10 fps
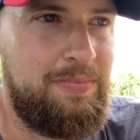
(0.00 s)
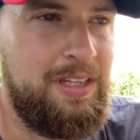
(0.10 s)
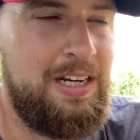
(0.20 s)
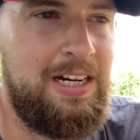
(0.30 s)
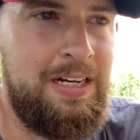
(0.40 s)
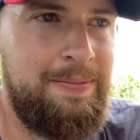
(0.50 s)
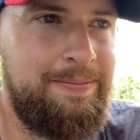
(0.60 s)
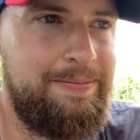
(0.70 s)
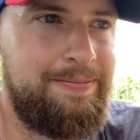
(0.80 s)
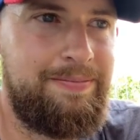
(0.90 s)

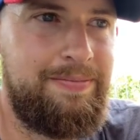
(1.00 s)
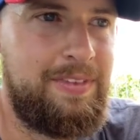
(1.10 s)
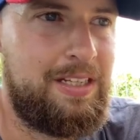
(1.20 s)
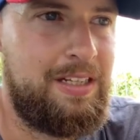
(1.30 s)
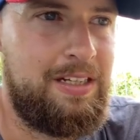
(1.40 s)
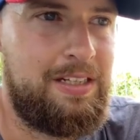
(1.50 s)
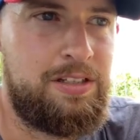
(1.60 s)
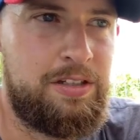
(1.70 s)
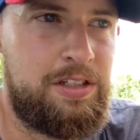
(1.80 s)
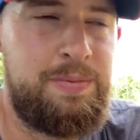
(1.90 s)

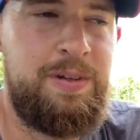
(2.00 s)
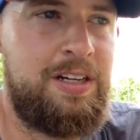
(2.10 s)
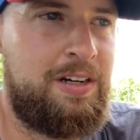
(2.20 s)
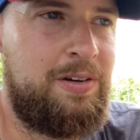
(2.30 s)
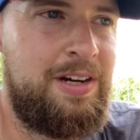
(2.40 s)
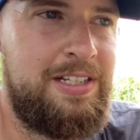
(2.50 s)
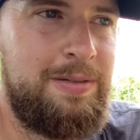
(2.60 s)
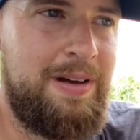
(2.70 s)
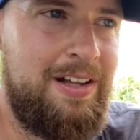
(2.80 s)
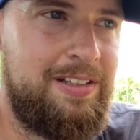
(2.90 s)
So it's just been a crazy
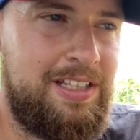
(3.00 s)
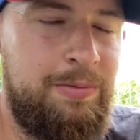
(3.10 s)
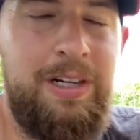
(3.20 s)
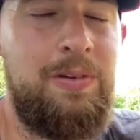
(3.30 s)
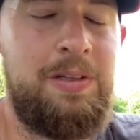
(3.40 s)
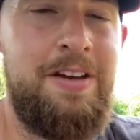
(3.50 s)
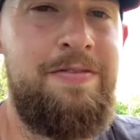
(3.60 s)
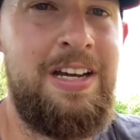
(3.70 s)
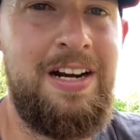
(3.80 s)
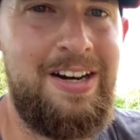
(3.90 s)
balance, and we don't live
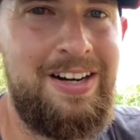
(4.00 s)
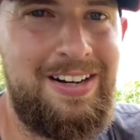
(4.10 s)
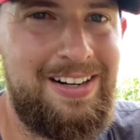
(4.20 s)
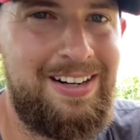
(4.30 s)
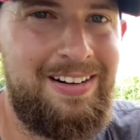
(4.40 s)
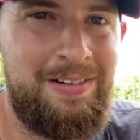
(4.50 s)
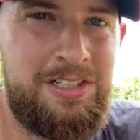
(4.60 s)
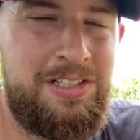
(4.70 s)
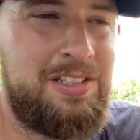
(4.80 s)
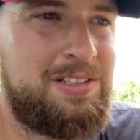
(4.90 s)
here,
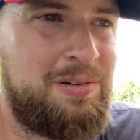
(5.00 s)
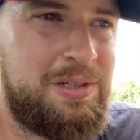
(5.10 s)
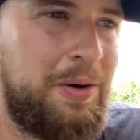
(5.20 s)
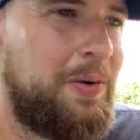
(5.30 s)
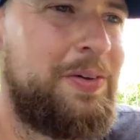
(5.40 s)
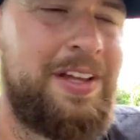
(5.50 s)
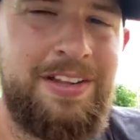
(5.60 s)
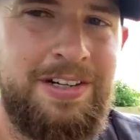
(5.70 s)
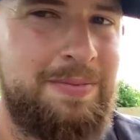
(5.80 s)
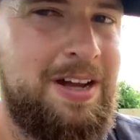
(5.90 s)
which just throws a whole
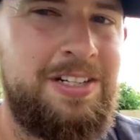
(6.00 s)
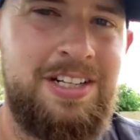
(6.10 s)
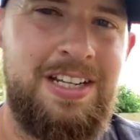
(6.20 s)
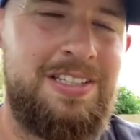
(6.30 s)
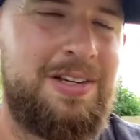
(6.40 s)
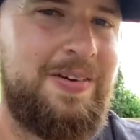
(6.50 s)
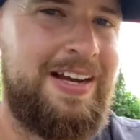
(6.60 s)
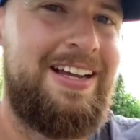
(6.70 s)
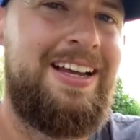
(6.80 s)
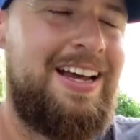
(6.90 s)
nother dimension into it.